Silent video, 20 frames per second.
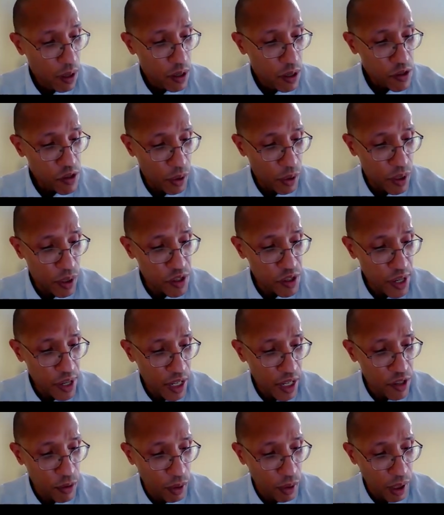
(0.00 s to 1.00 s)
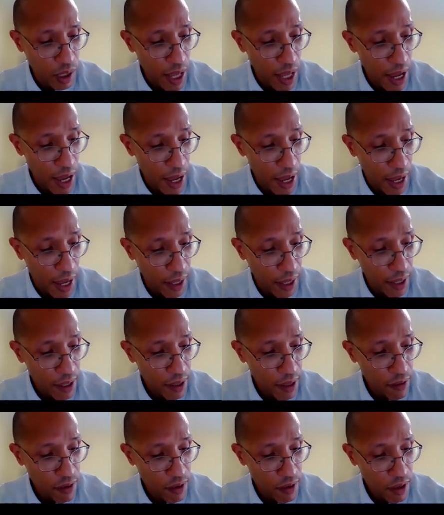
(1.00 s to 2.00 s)
So this natural lag
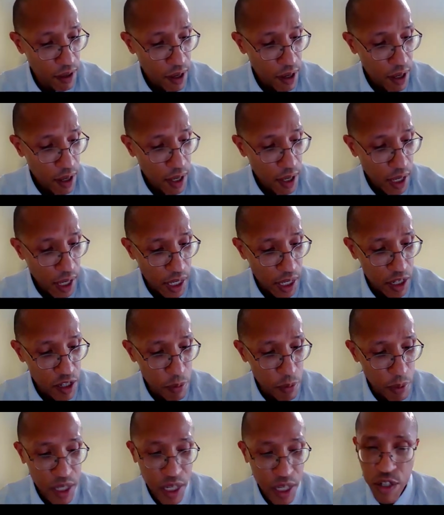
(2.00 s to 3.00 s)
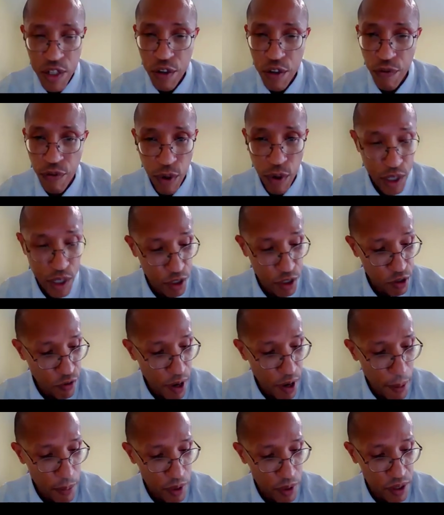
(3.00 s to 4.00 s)
and its potential for
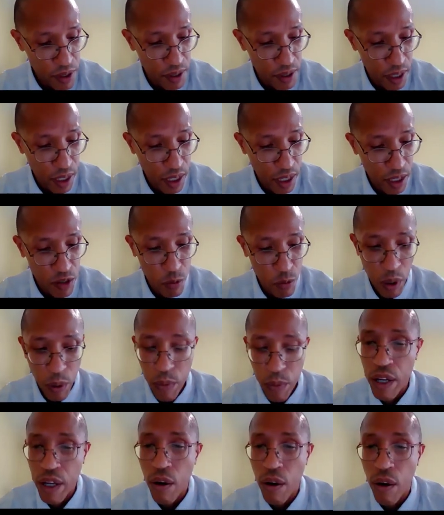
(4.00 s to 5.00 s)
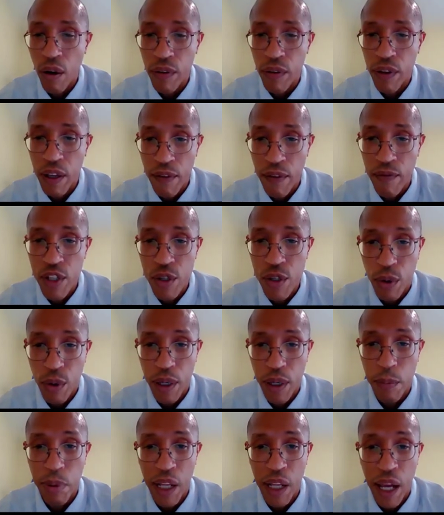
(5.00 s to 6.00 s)
discrepancy is what we call the
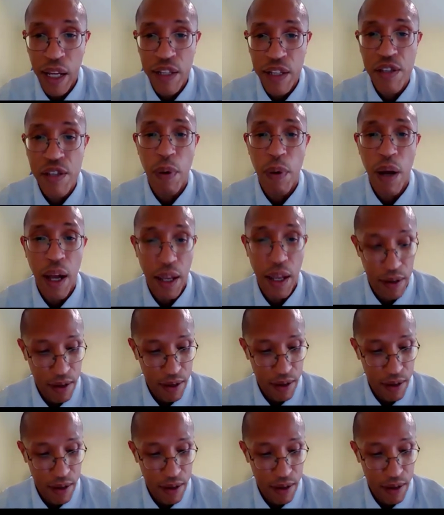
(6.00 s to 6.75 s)
inventory blind spot.